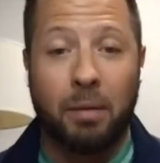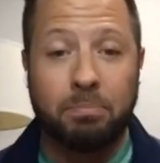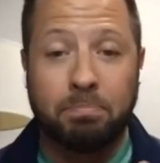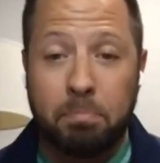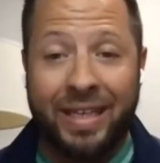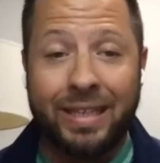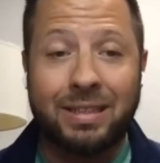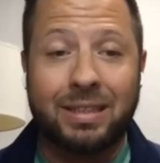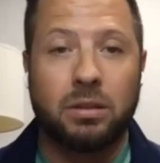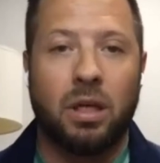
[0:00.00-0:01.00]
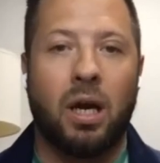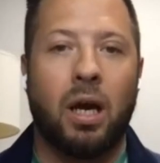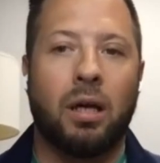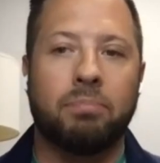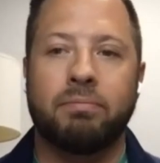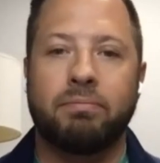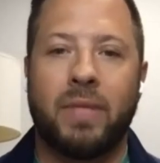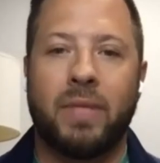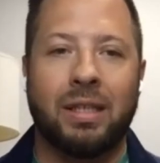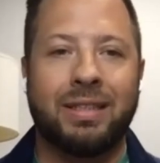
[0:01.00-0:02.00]
um, meet, uh,
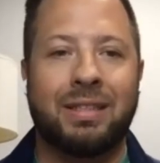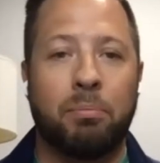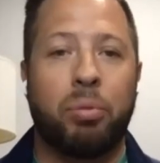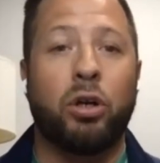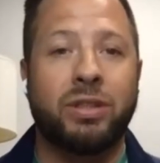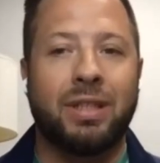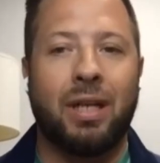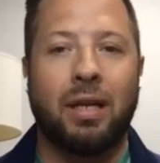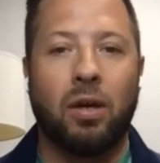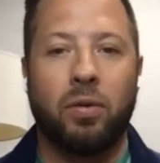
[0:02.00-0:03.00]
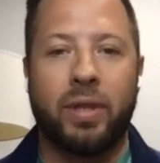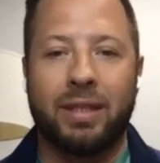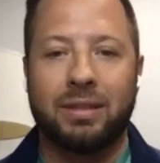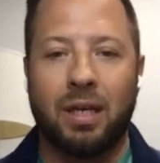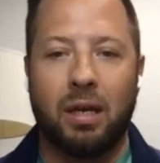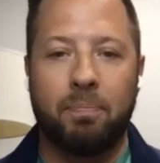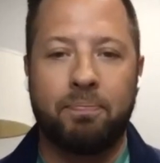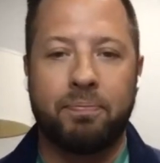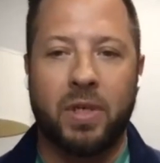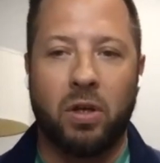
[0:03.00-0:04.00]
at least in person. I know that
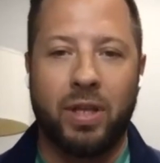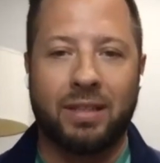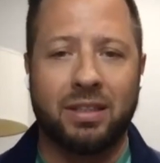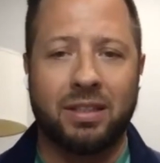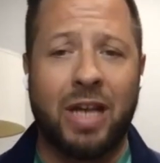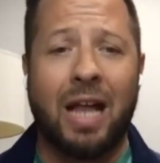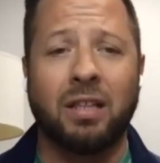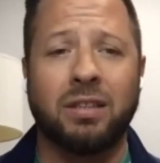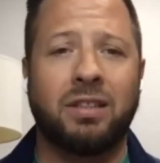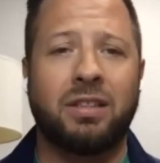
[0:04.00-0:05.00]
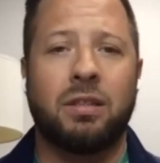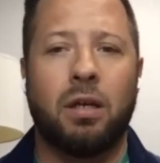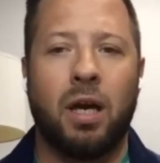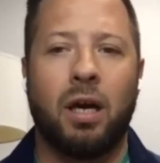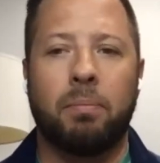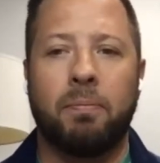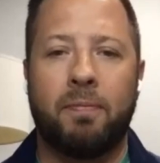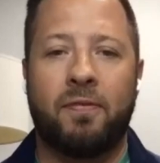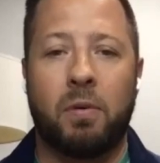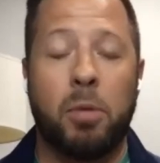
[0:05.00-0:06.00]
um, you know that's a challenge um,
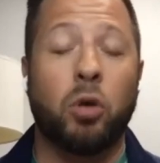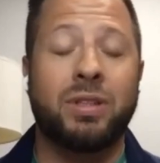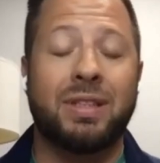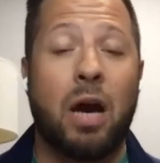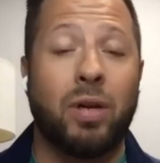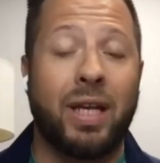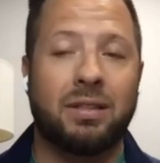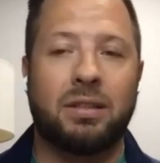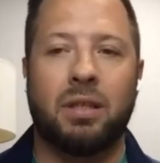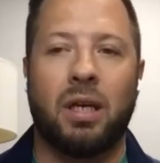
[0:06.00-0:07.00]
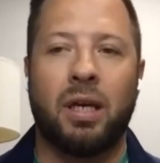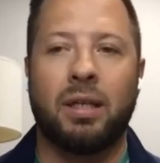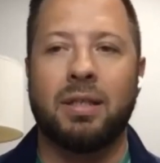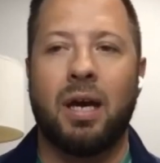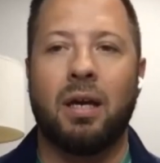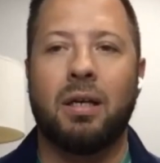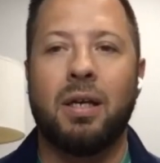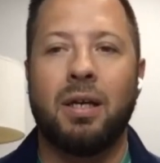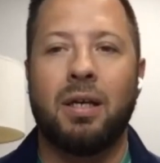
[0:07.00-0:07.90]
for most nowadays, and uh,